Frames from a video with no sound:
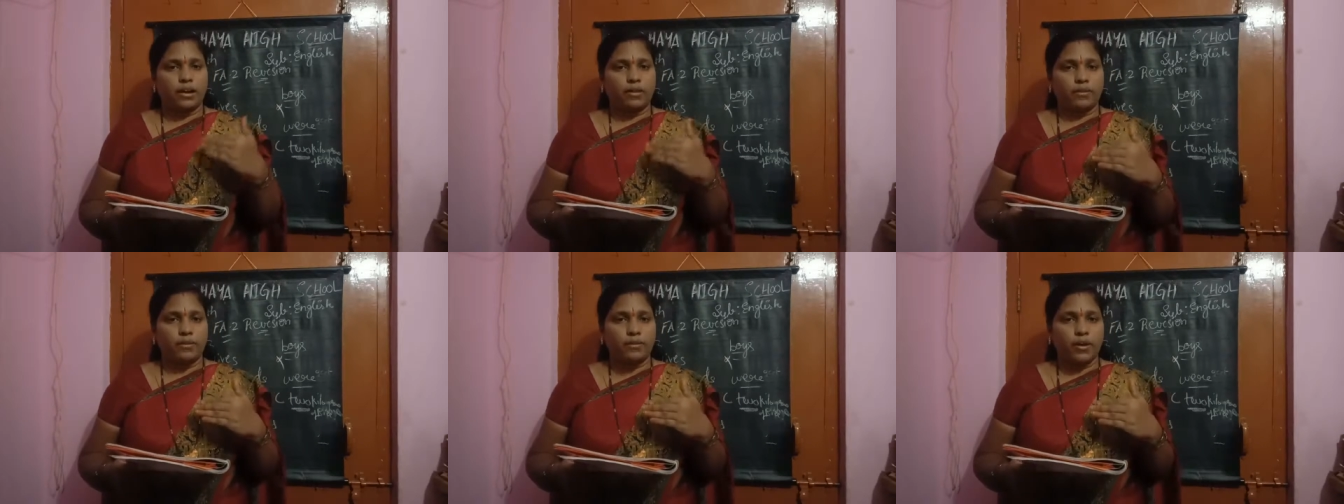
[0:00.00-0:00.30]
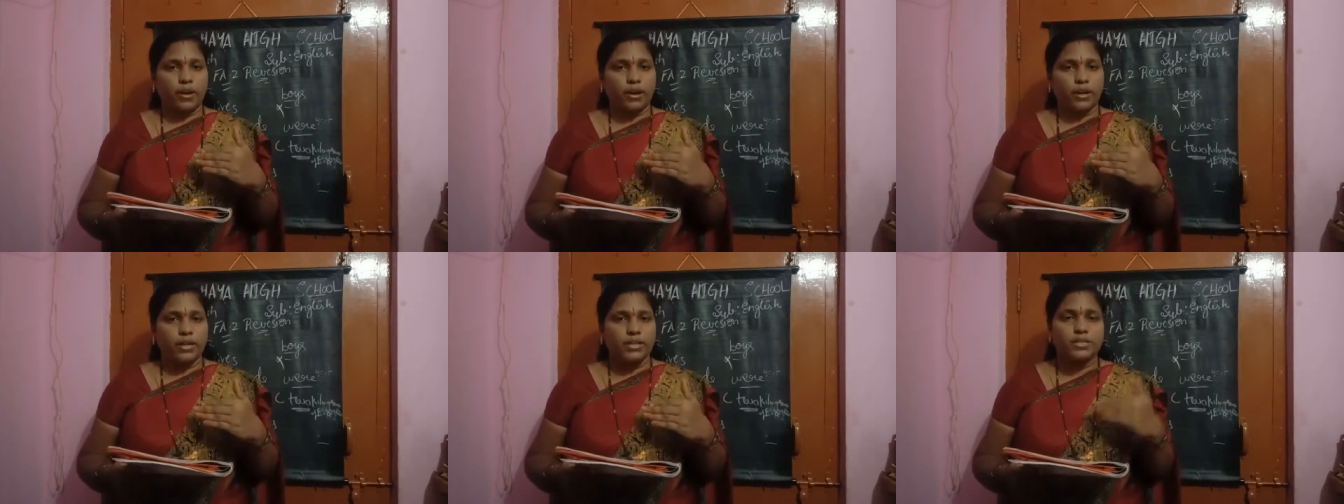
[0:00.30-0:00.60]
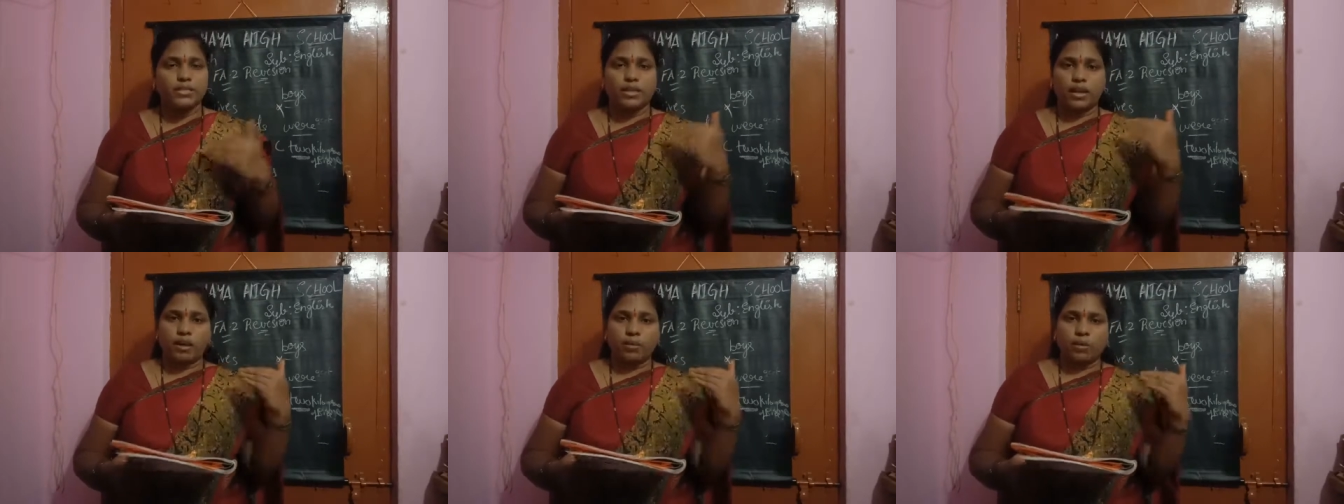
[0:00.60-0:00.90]
what it
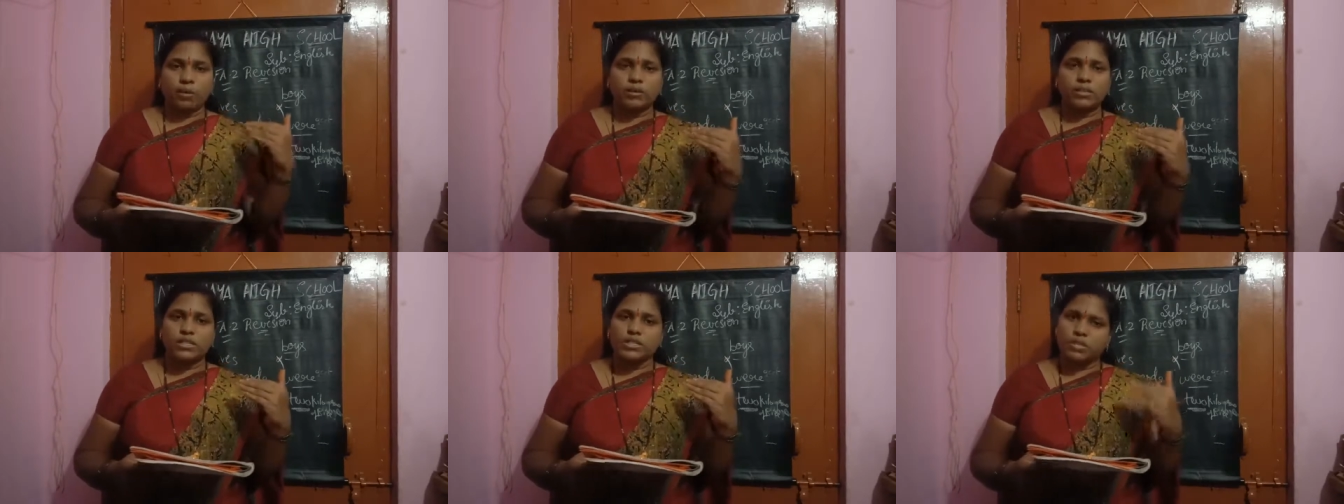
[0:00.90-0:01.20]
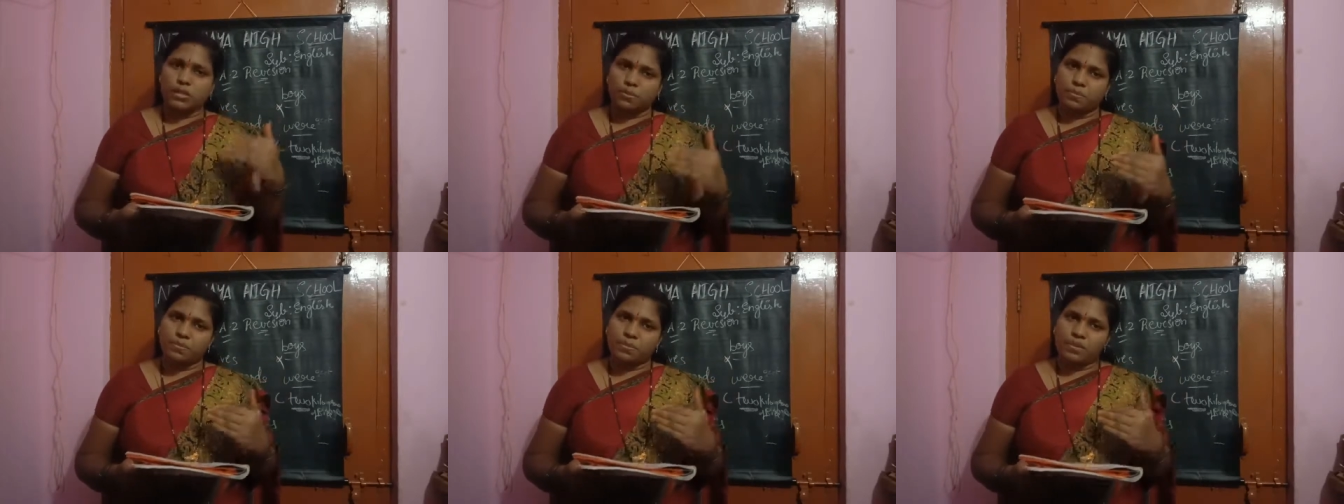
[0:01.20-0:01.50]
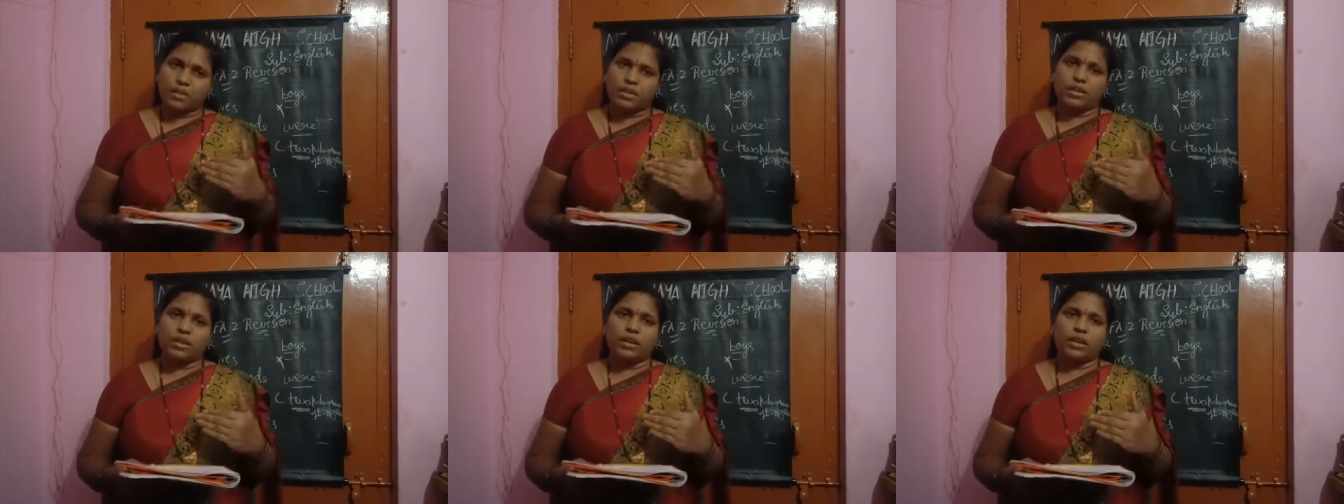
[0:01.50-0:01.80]
is about the
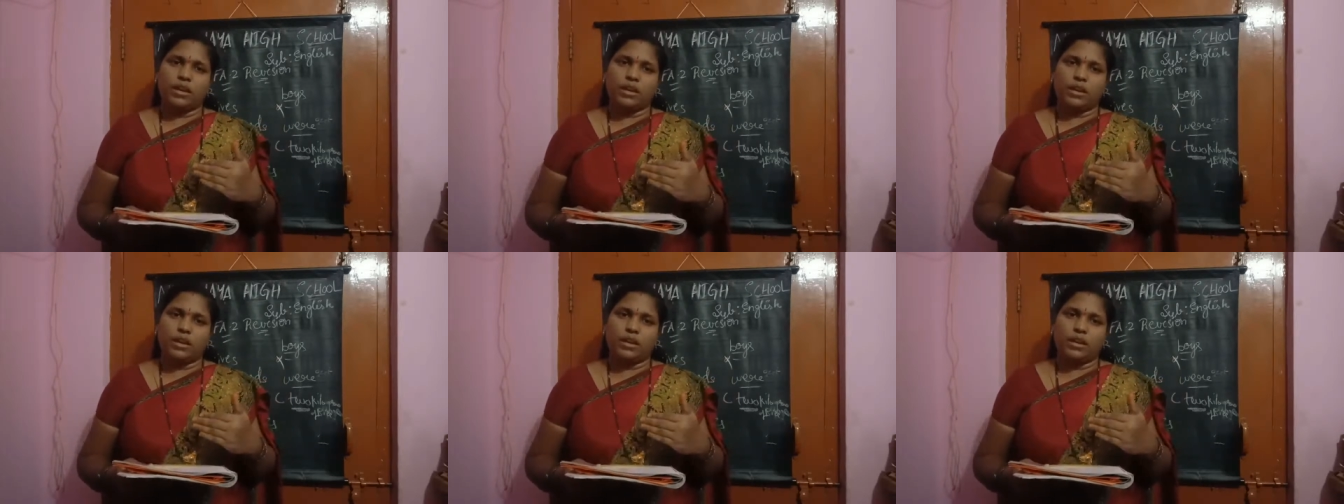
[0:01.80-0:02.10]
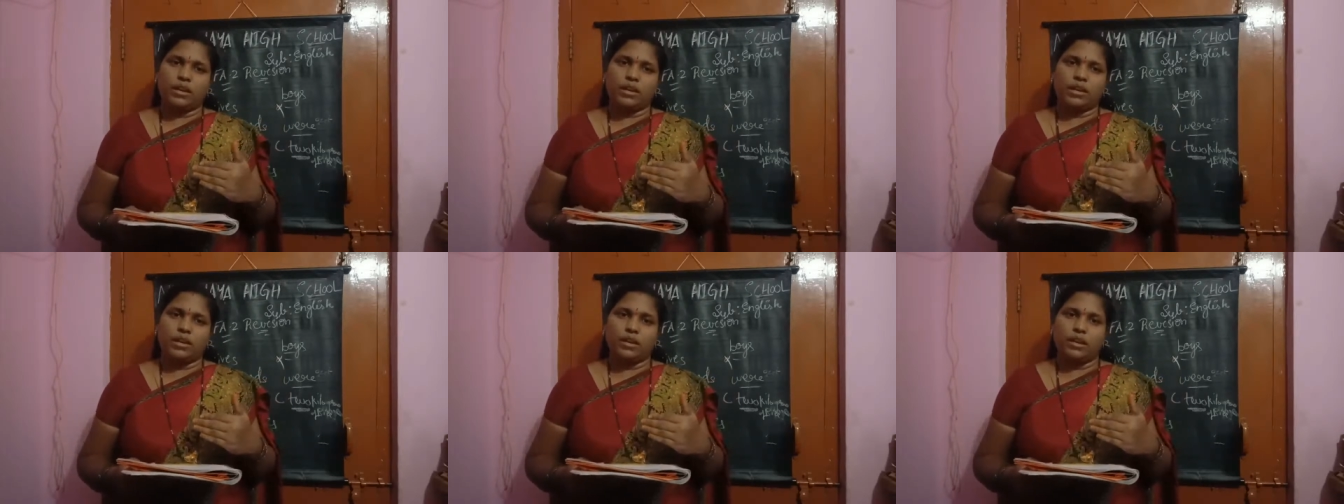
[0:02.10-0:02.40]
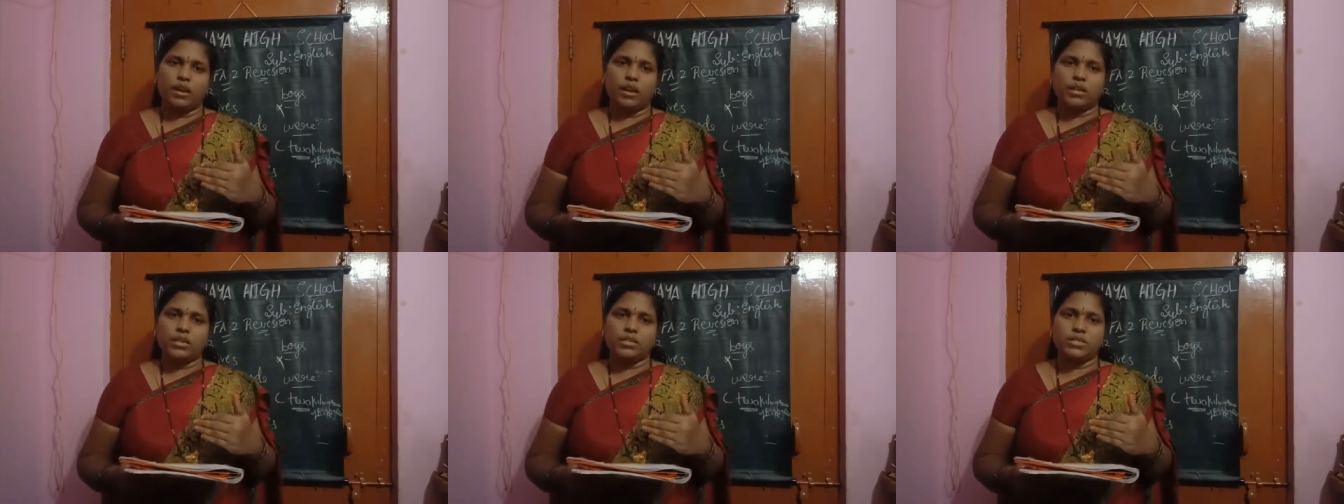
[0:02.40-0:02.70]
subject again.
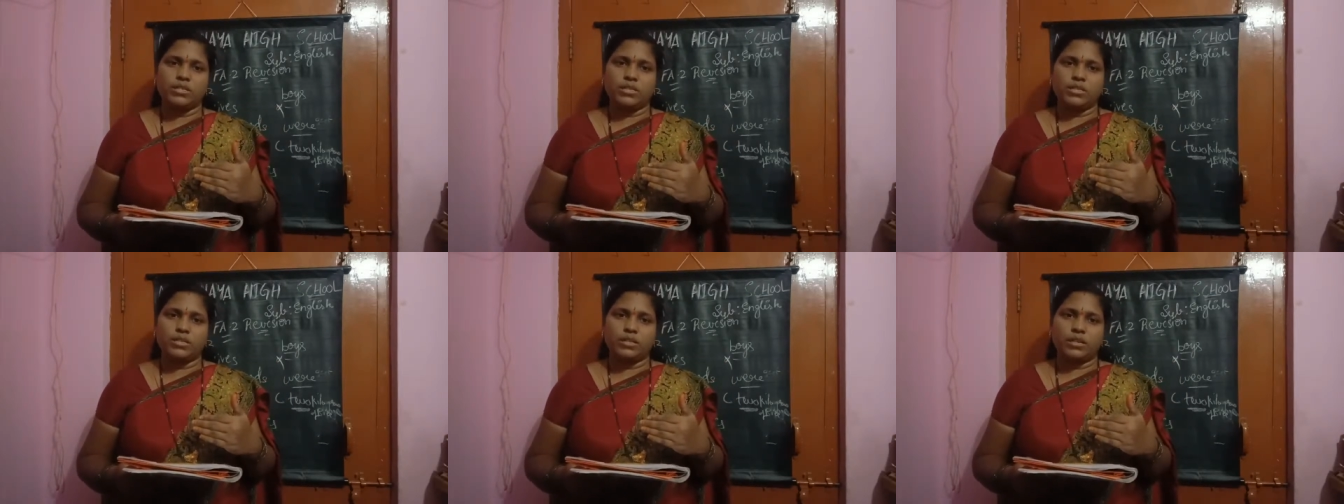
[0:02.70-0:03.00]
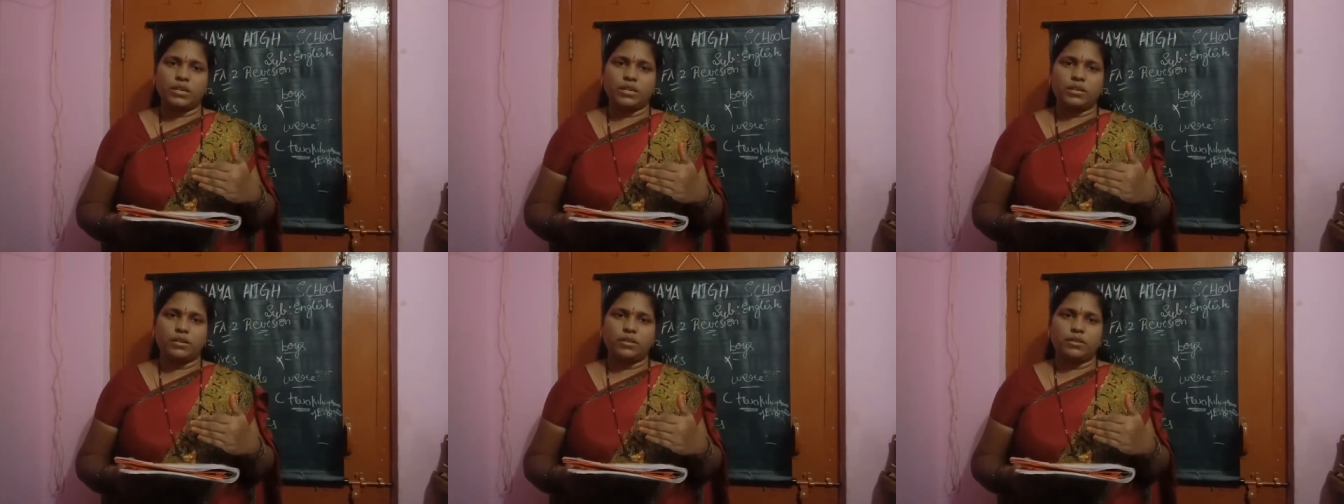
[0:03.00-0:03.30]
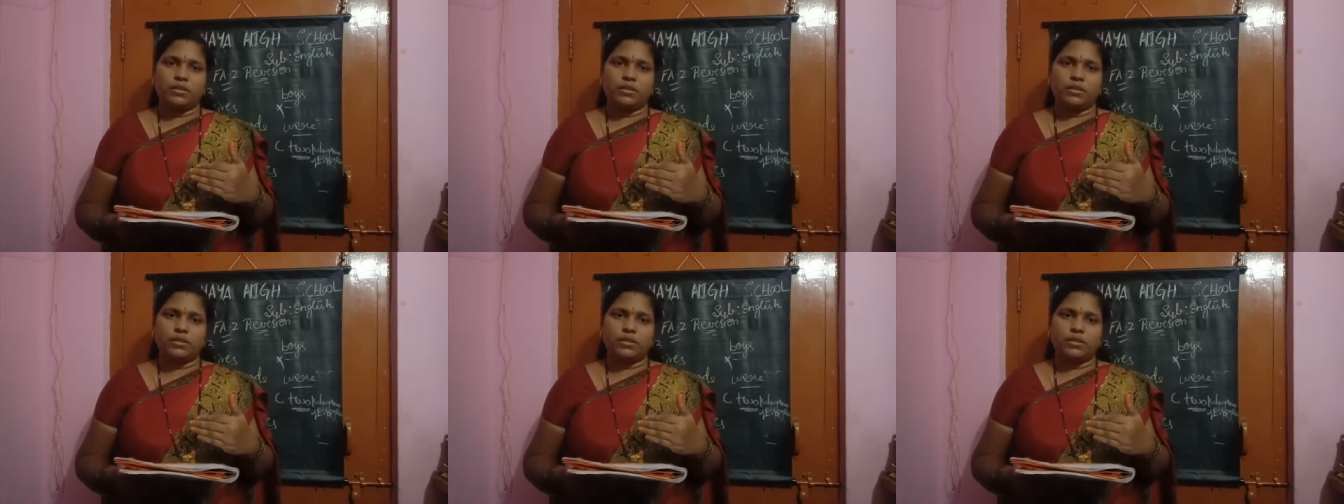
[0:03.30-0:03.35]
Understood children?